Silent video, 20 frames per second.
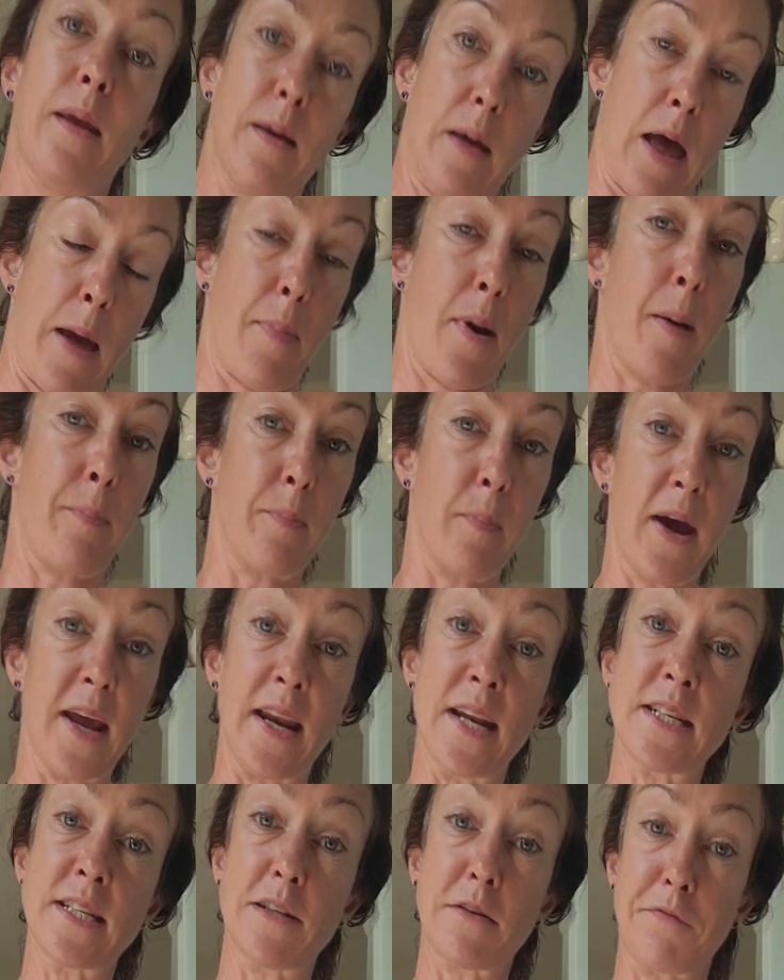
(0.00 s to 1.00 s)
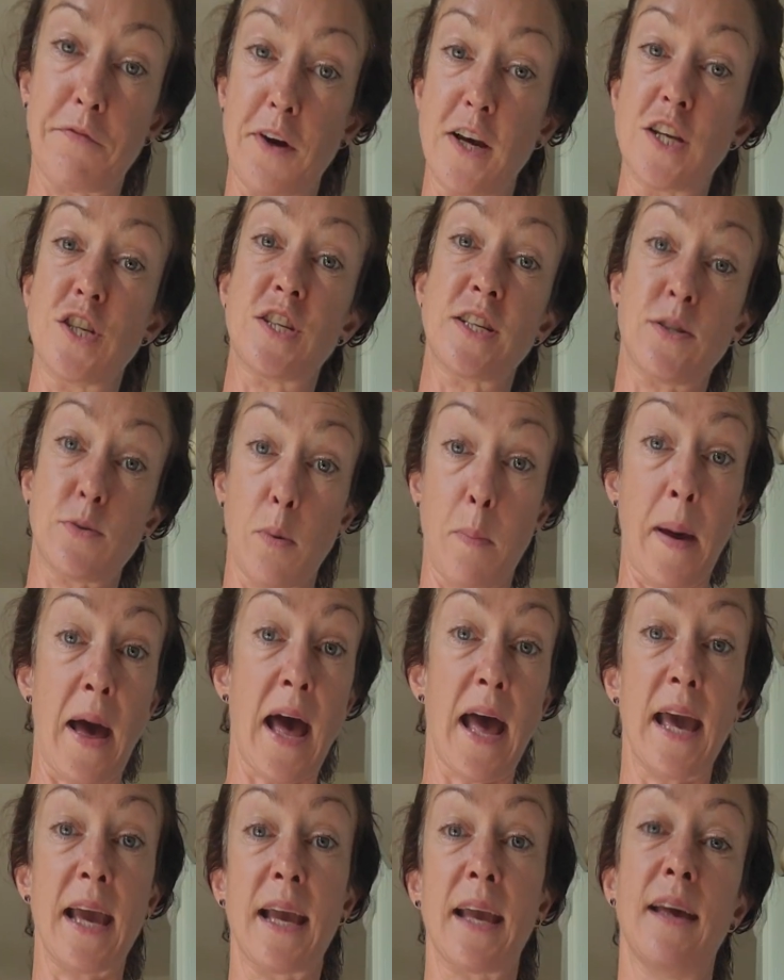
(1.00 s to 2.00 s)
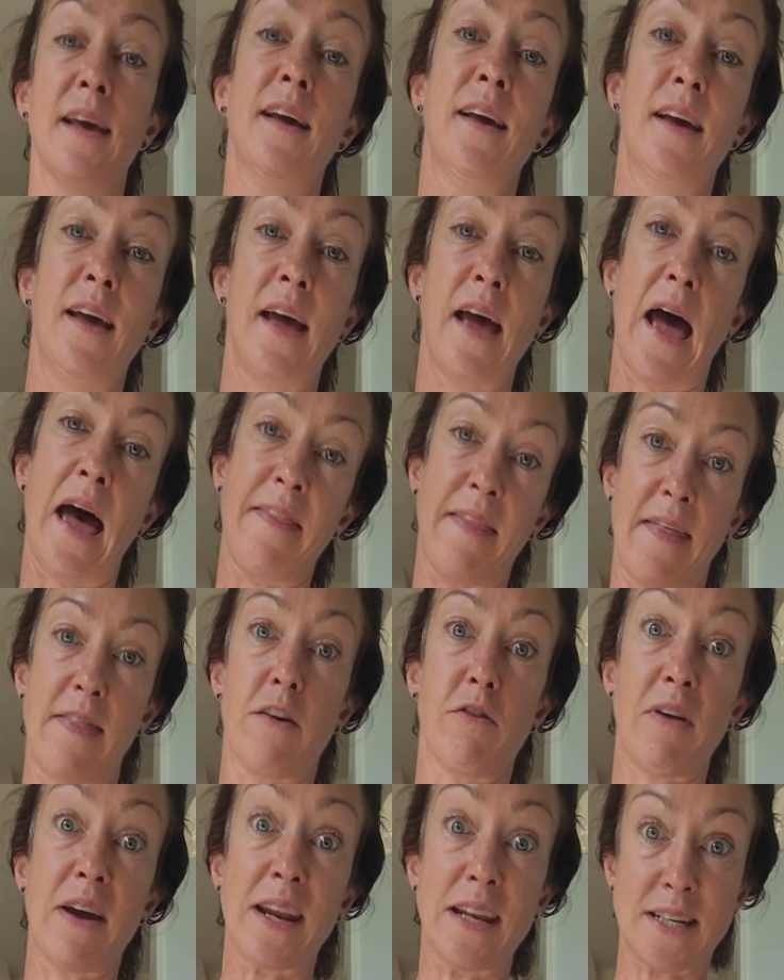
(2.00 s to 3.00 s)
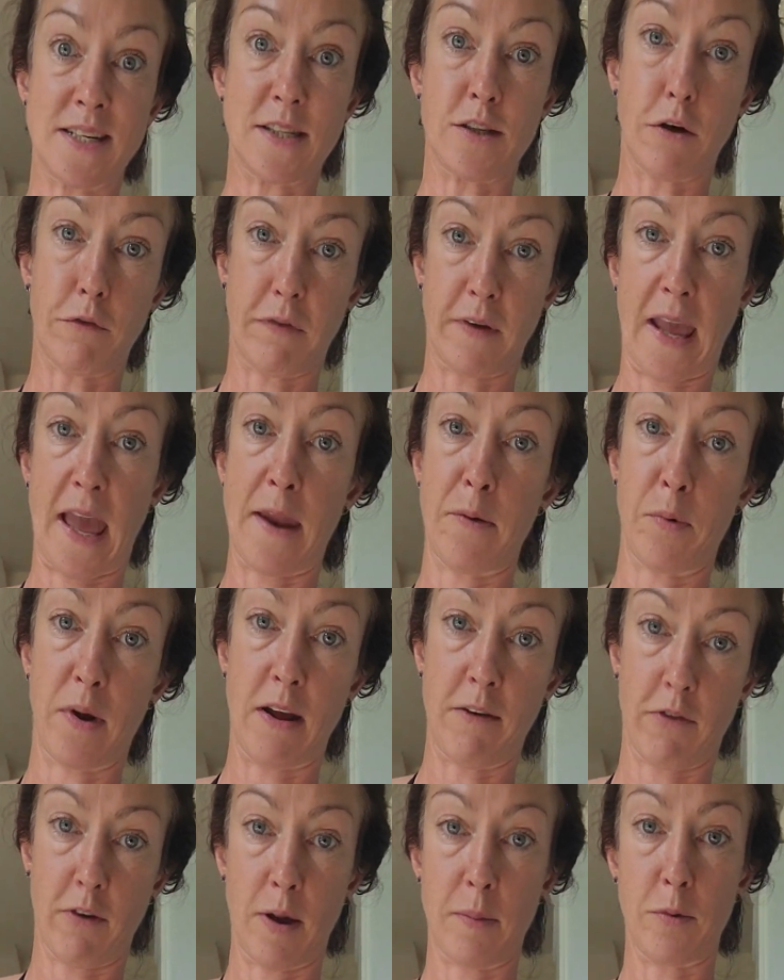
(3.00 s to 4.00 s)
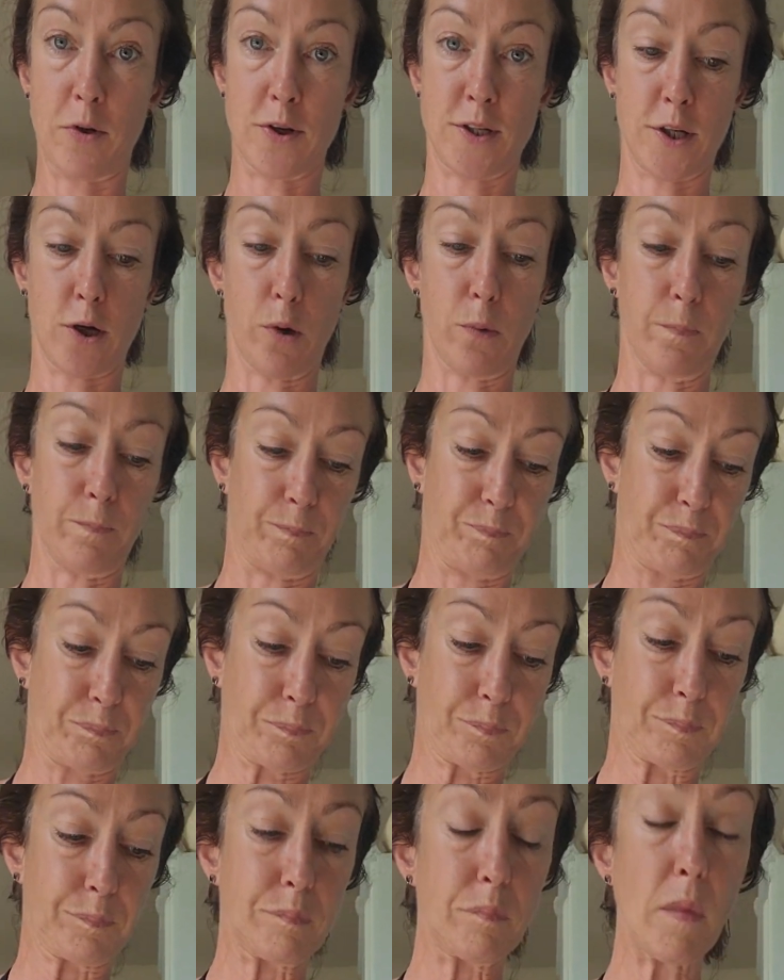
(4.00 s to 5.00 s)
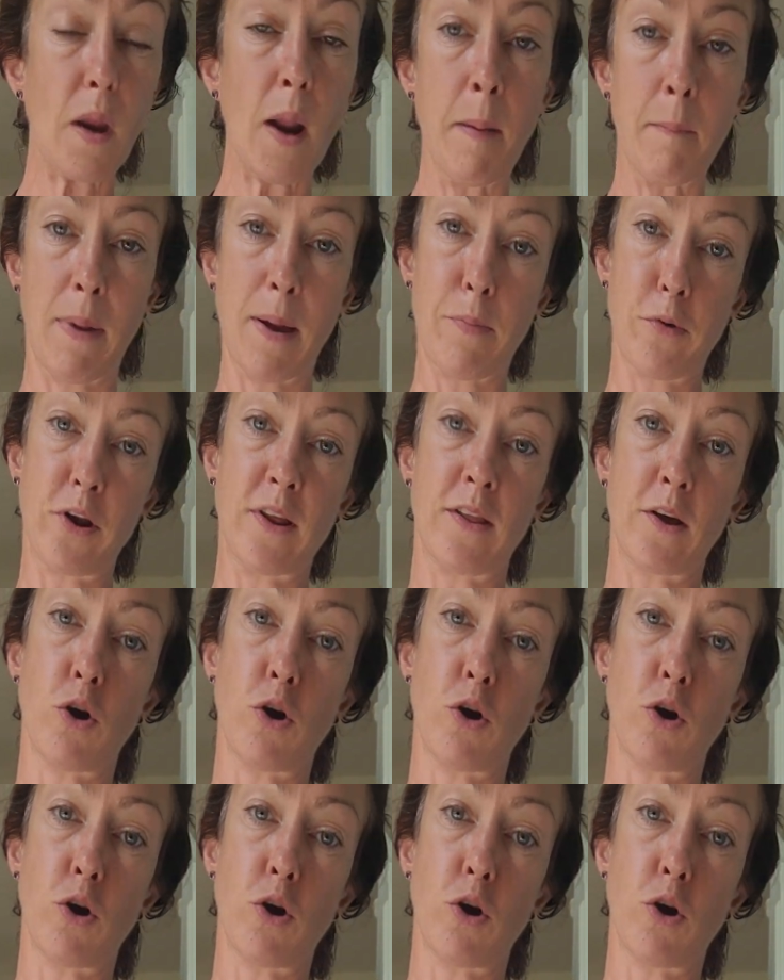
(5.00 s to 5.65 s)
I pop mine into the fridge, into a bag, and then they're ready to stuff again whenever I'm good to go. By putting the